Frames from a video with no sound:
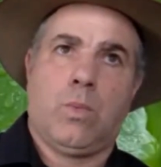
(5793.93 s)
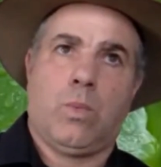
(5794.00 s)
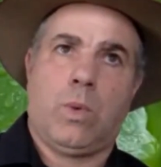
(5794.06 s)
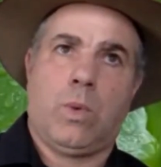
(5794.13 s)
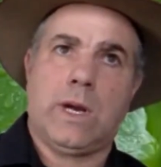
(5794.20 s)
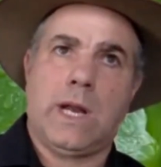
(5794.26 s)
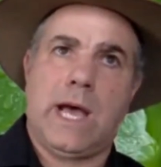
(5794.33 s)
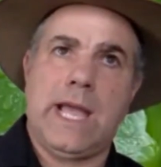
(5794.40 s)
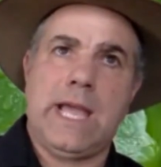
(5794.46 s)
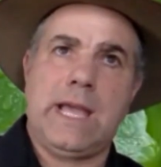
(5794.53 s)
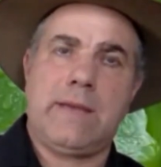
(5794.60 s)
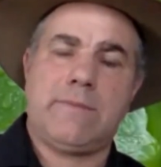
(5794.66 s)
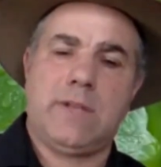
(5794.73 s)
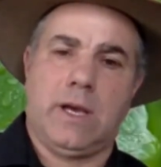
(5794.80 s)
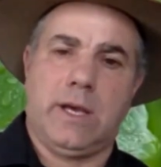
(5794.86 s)
what I
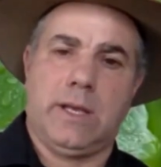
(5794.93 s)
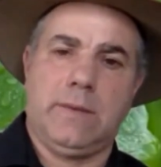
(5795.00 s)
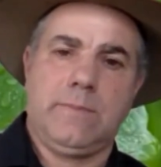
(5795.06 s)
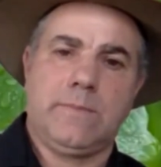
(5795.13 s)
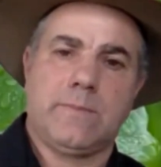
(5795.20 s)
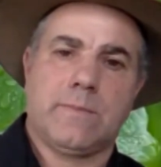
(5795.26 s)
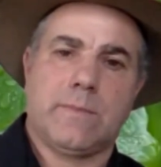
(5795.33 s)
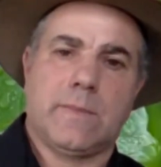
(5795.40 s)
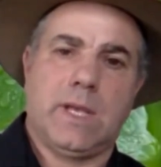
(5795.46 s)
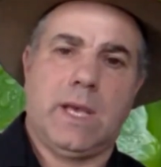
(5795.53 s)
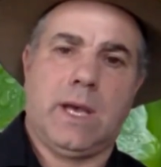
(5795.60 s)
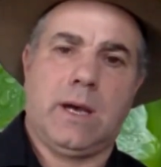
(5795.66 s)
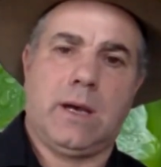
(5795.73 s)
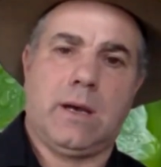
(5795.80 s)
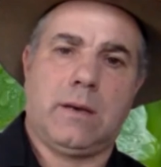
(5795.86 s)
have done,
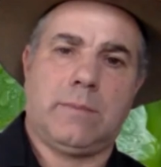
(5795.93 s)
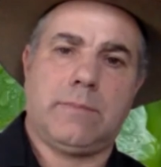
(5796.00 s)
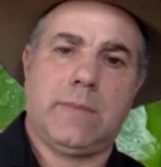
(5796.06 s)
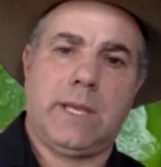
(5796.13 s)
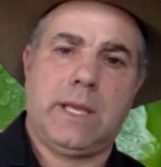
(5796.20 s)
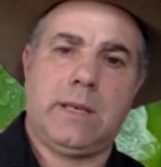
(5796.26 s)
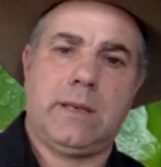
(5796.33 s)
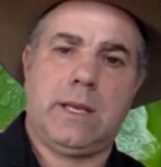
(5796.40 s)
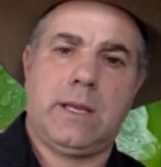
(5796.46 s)
and